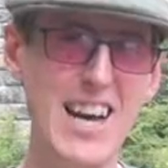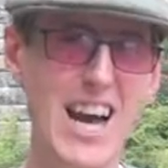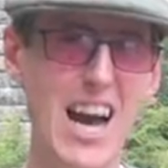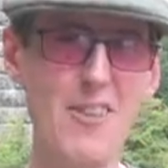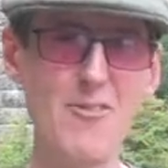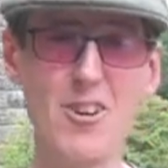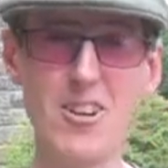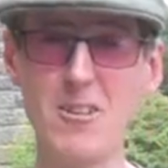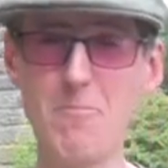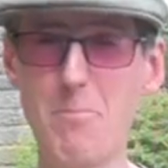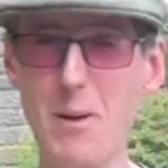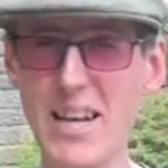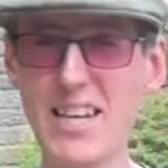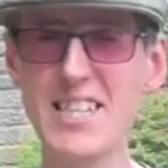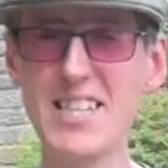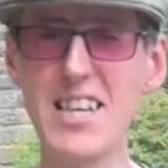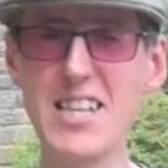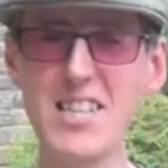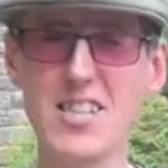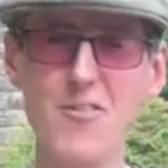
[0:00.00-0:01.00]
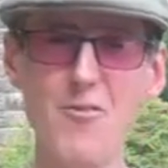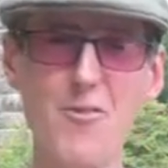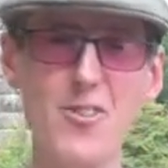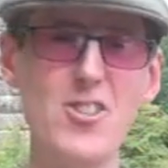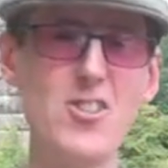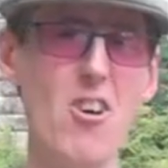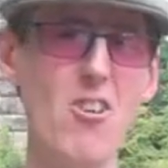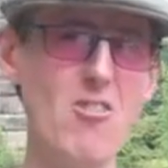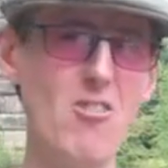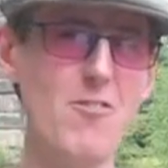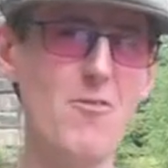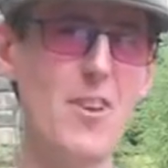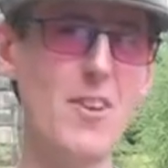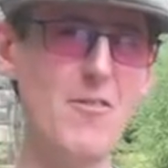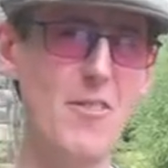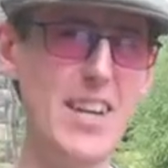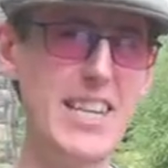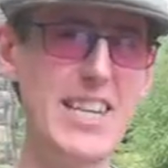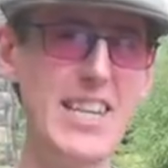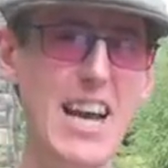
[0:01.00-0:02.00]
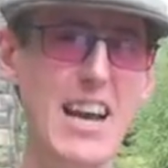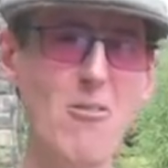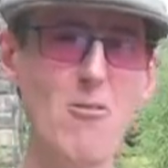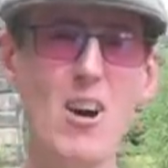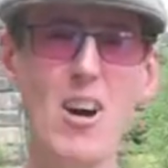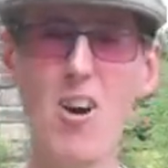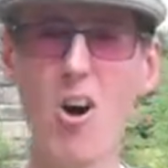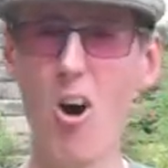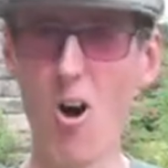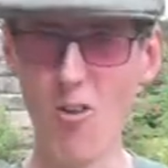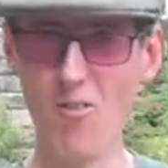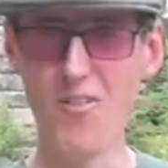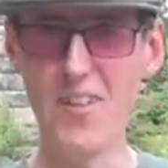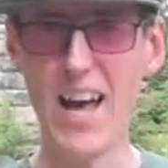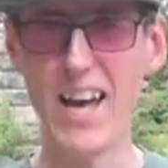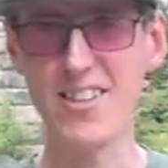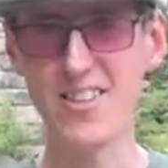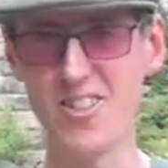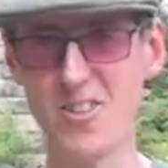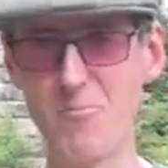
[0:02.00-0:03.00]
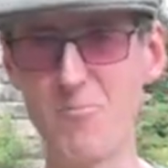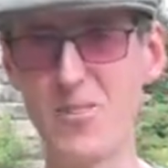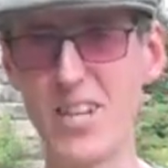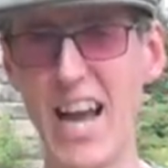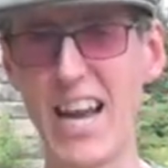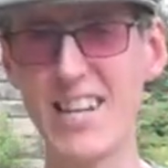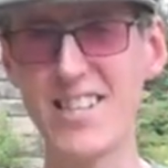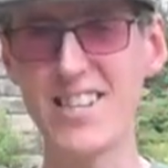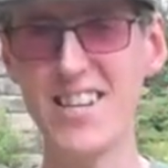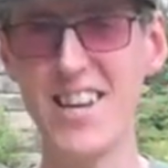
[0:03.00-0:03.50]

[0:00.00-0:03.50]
I've got a Basics of Photography video on that subject,